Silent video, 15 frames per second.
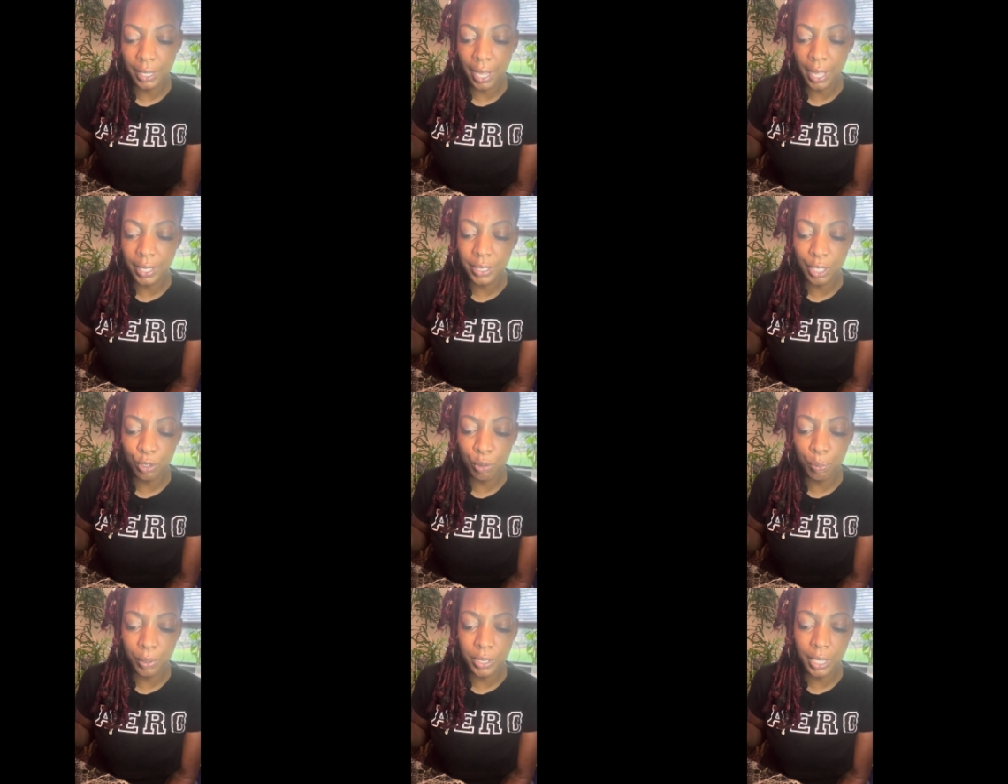I ask that
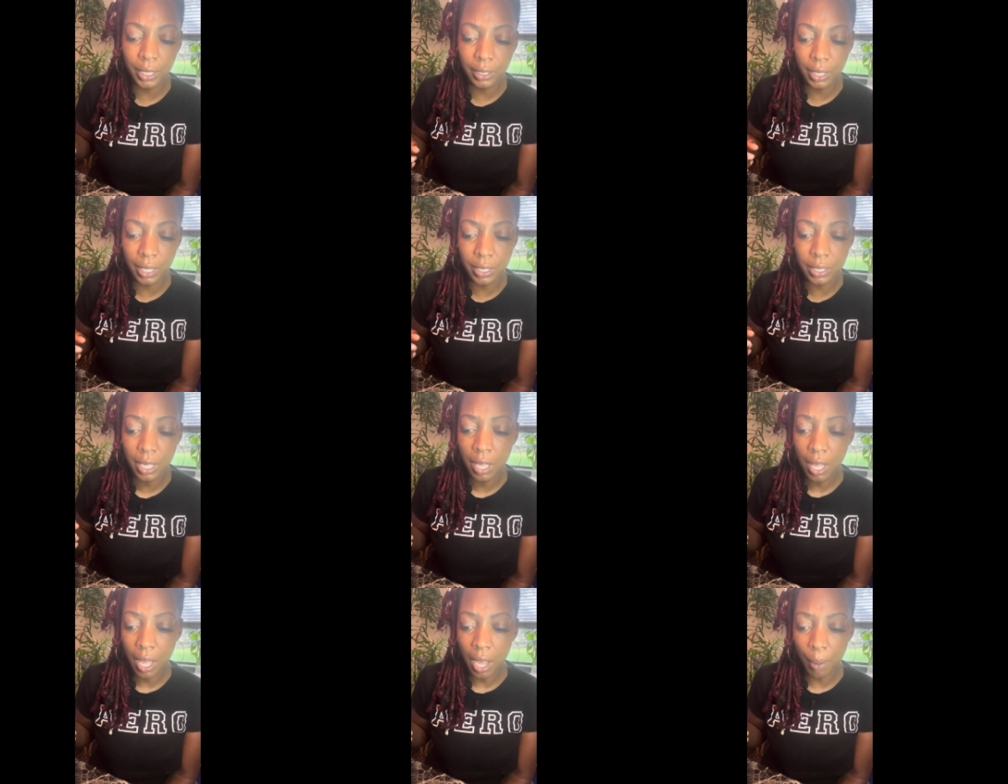you protect us
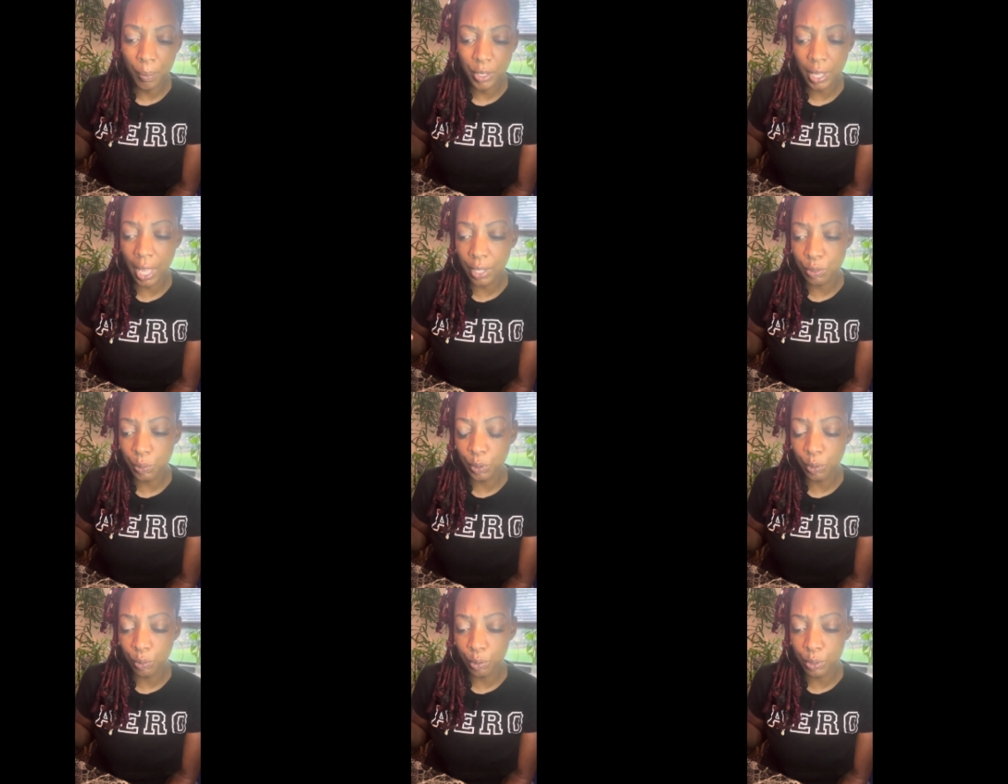as we
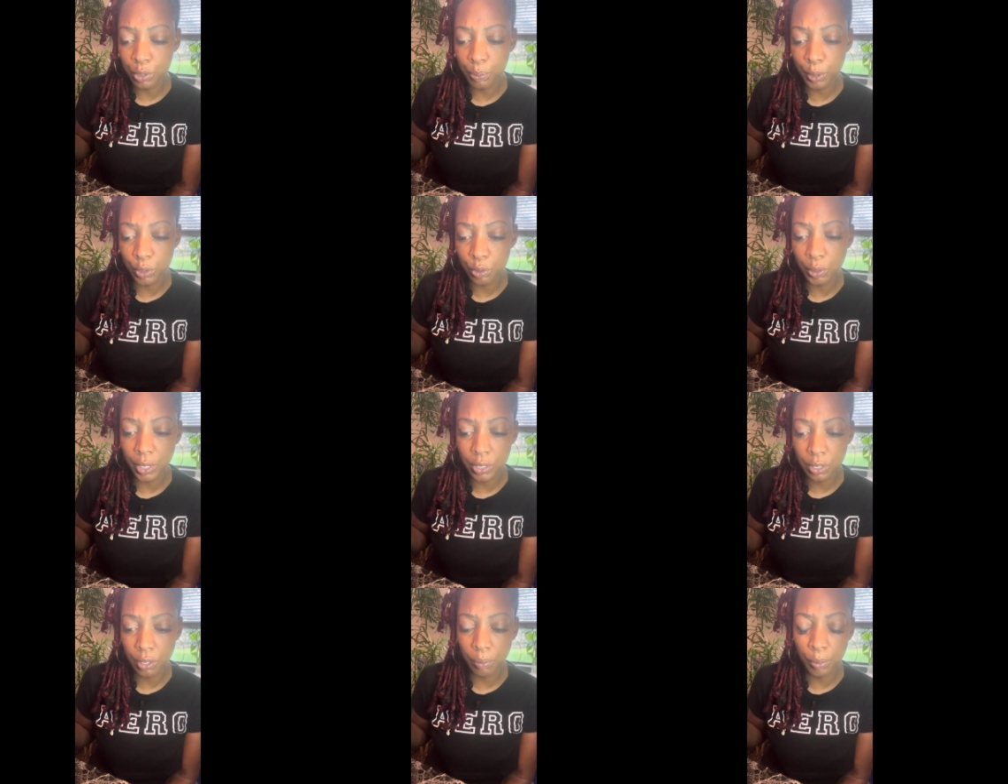go through the spiritual
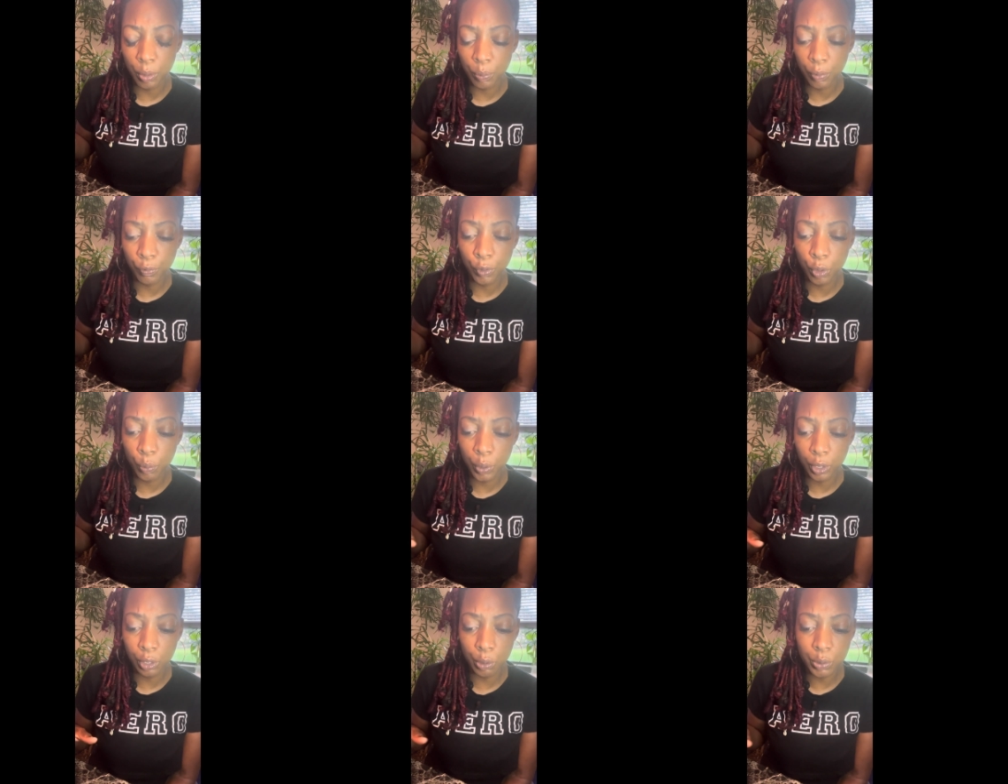gates to commune with you
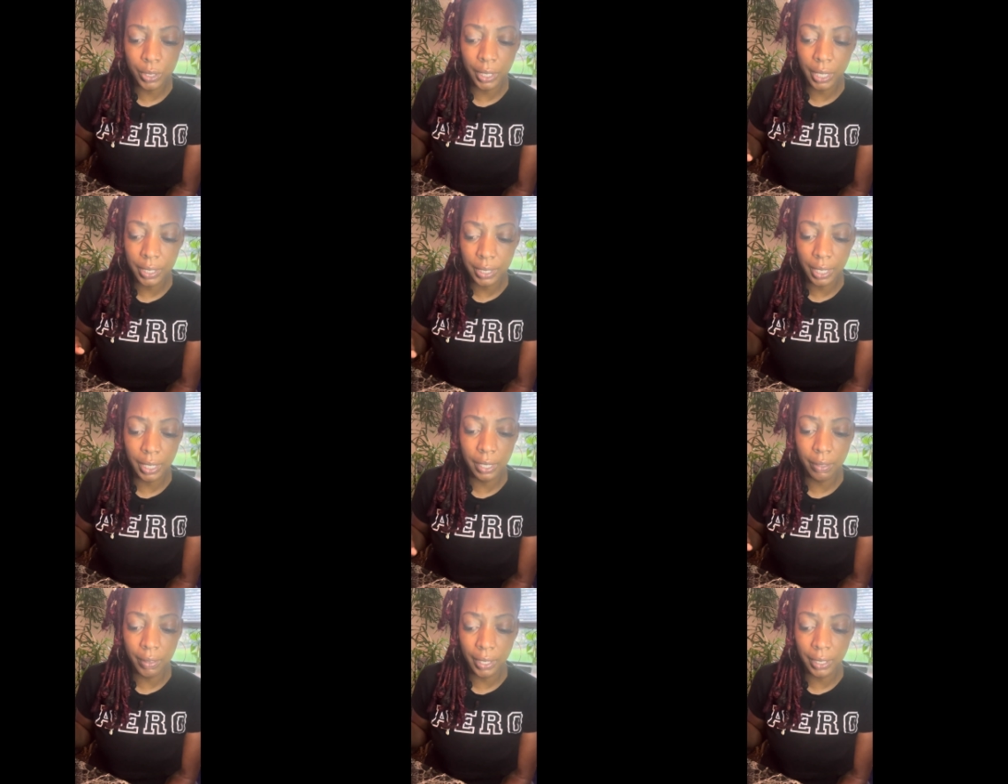and close the gates to
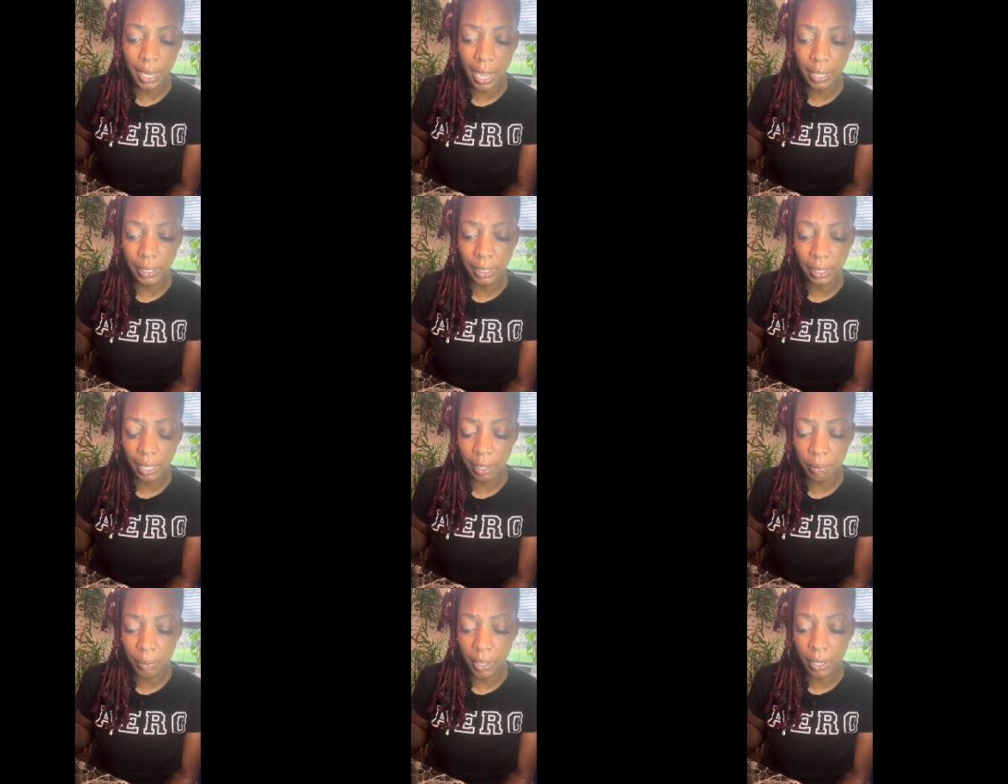anything not in
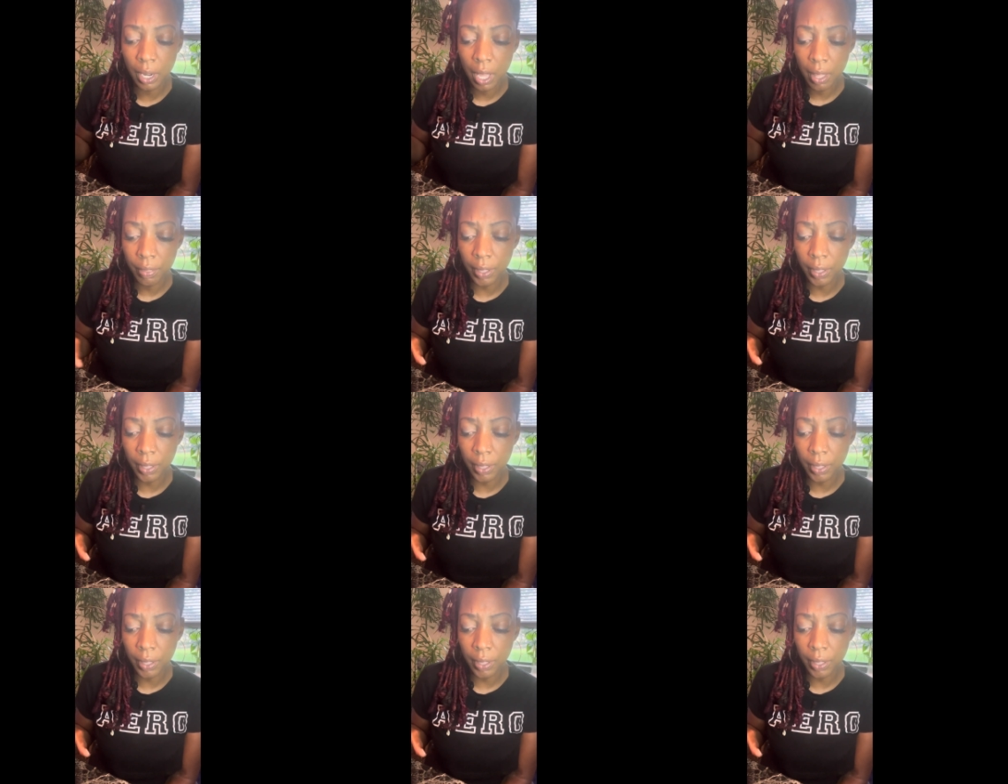alignment.